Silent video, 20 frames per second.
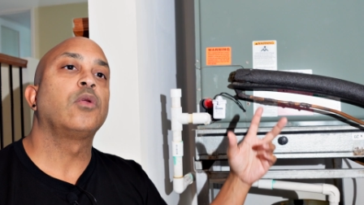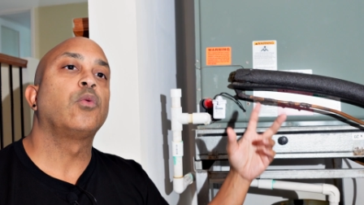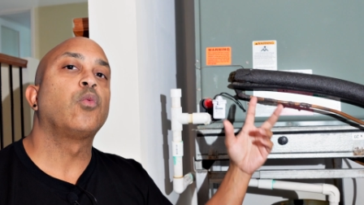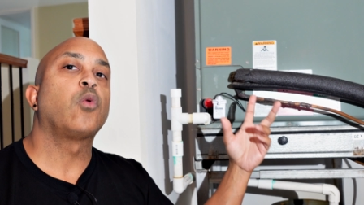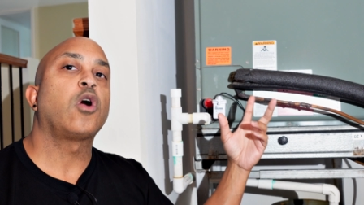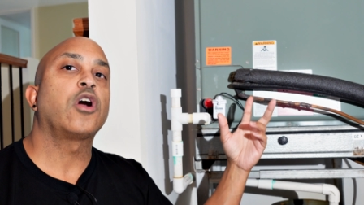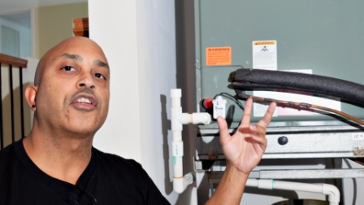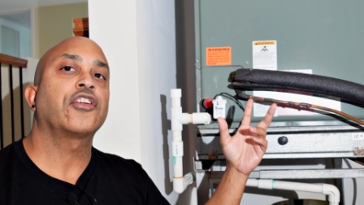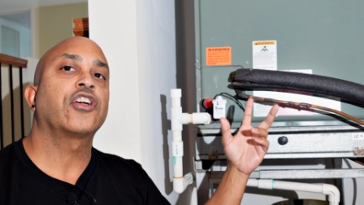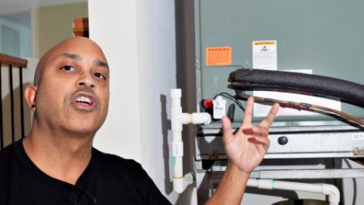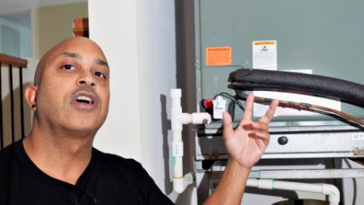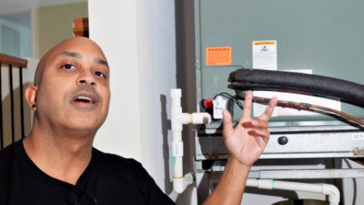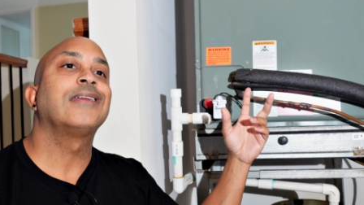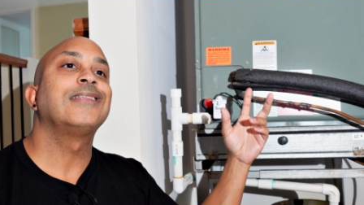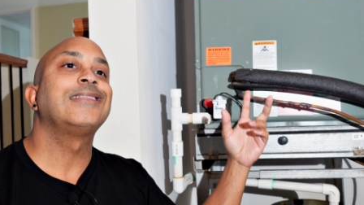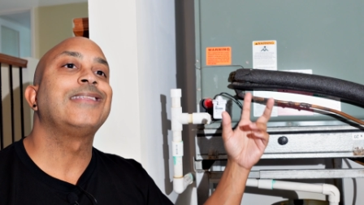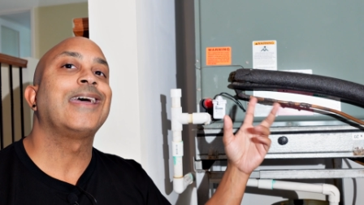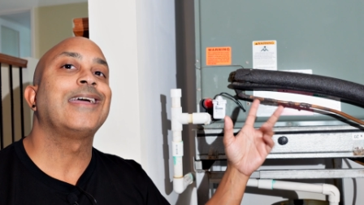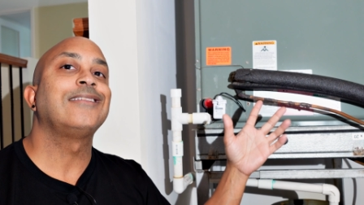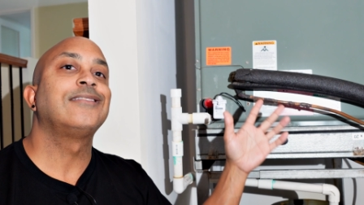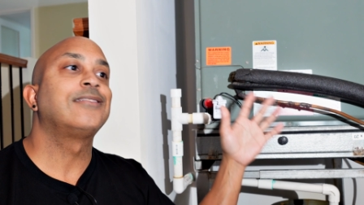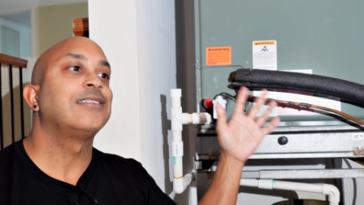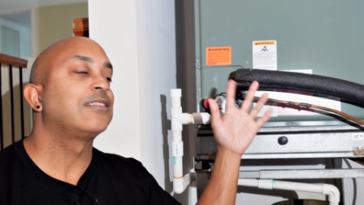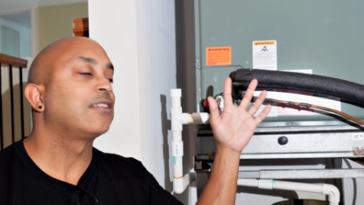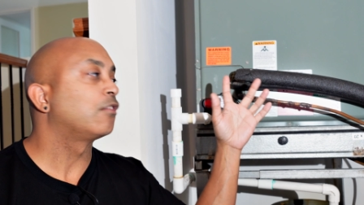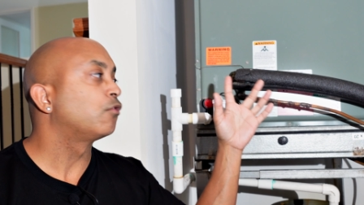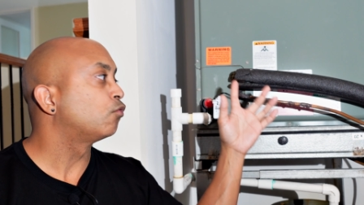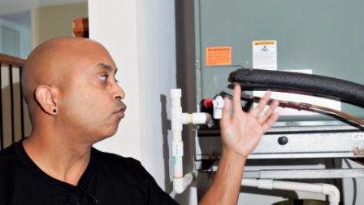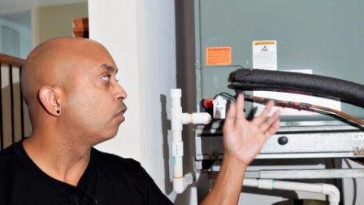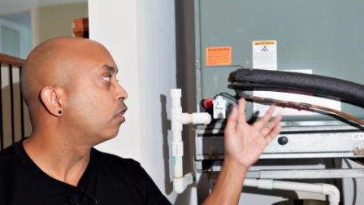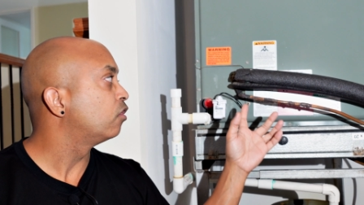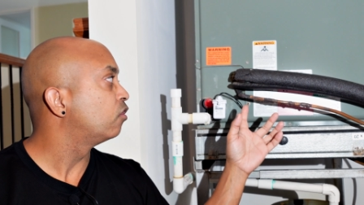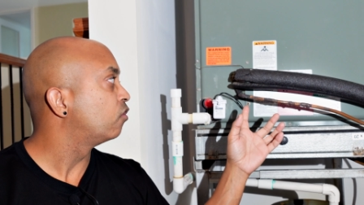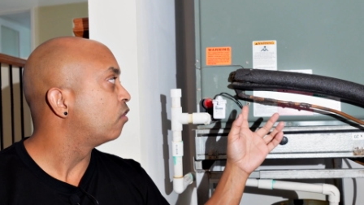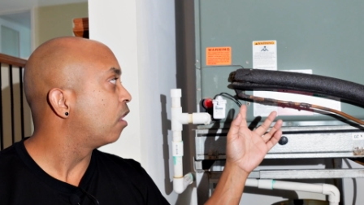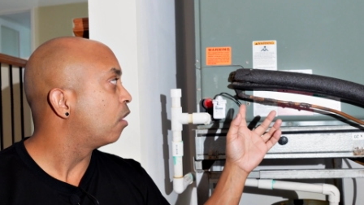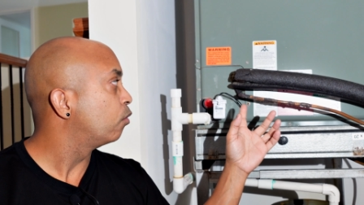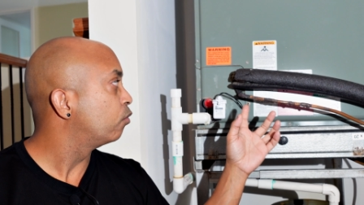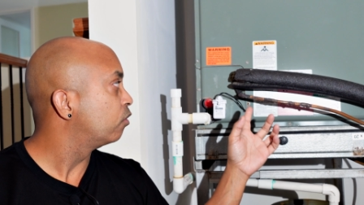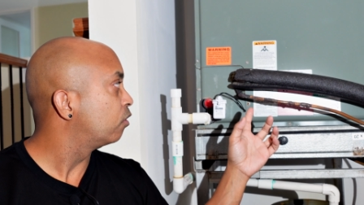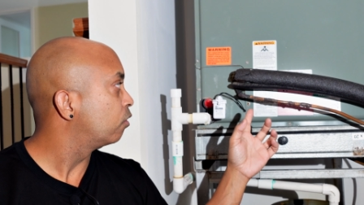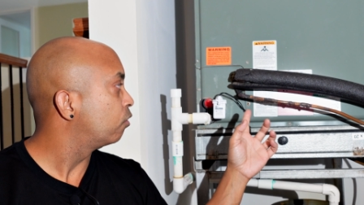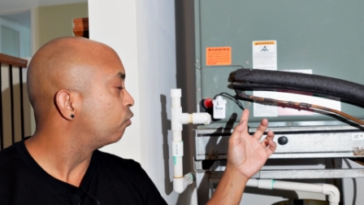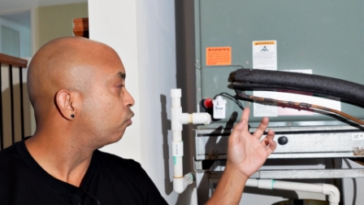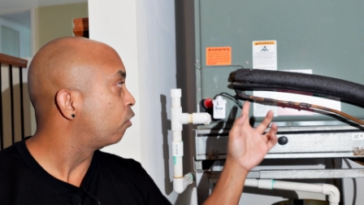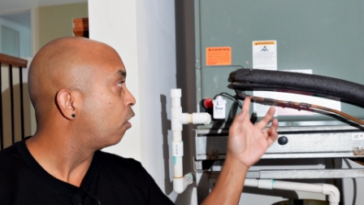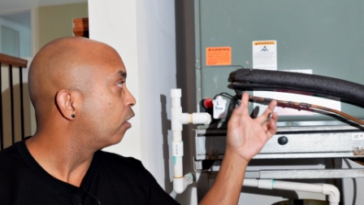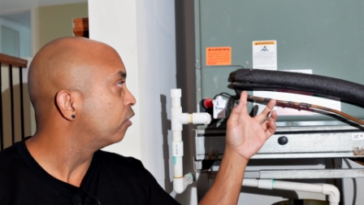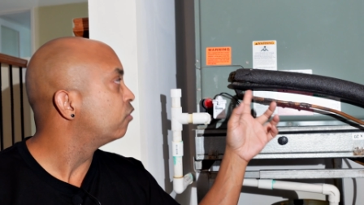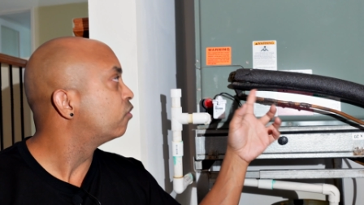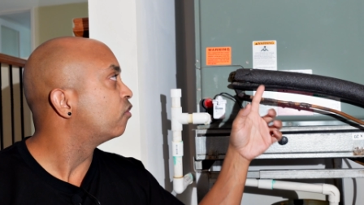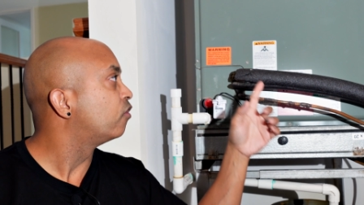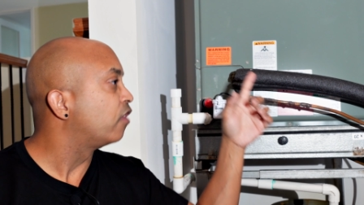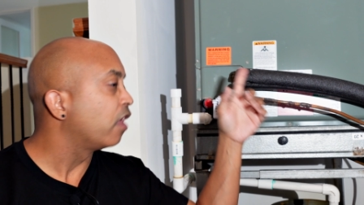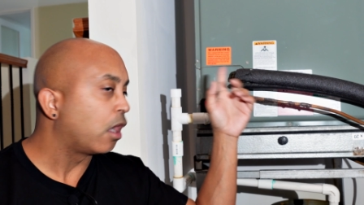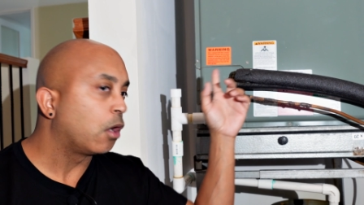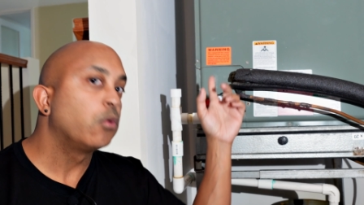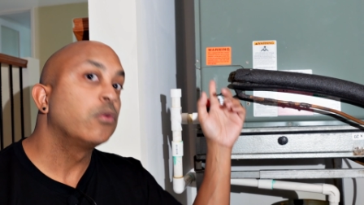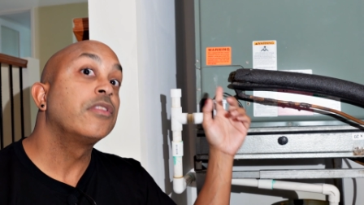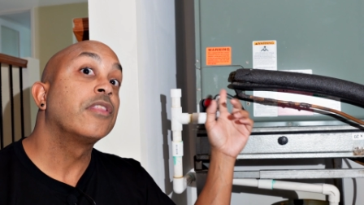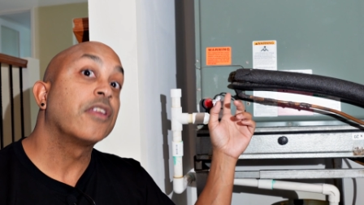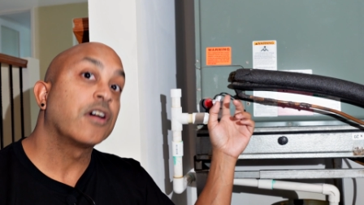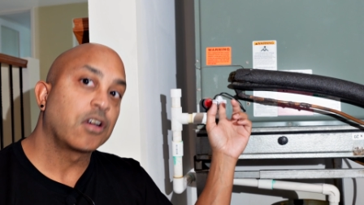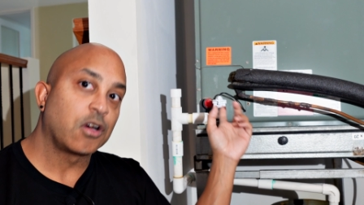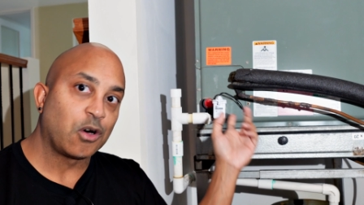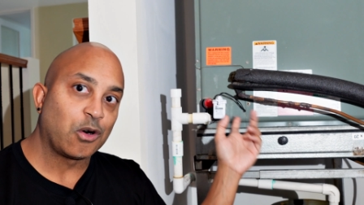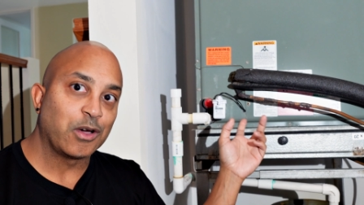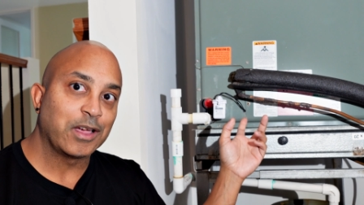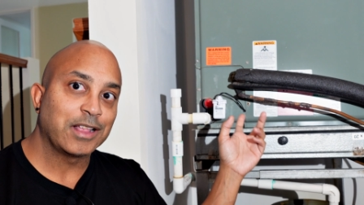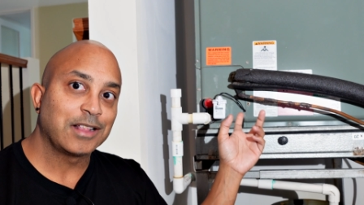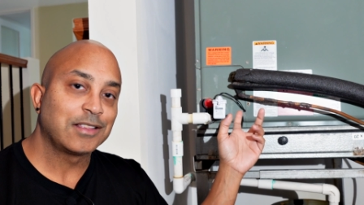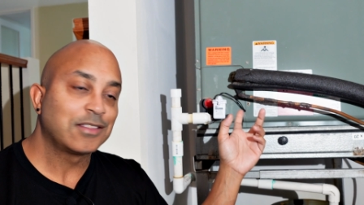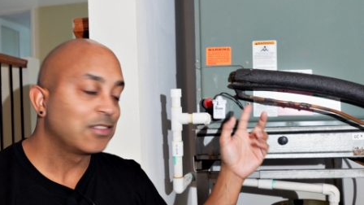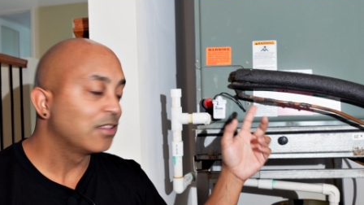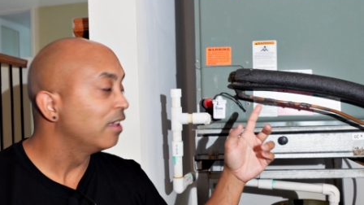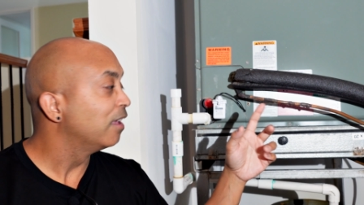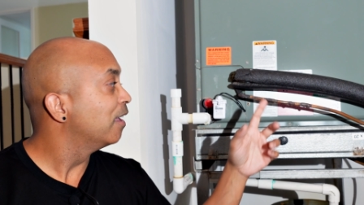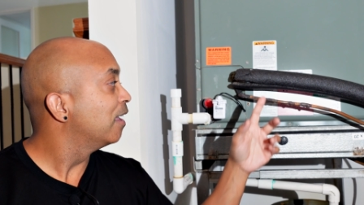water condenses and runs down the coils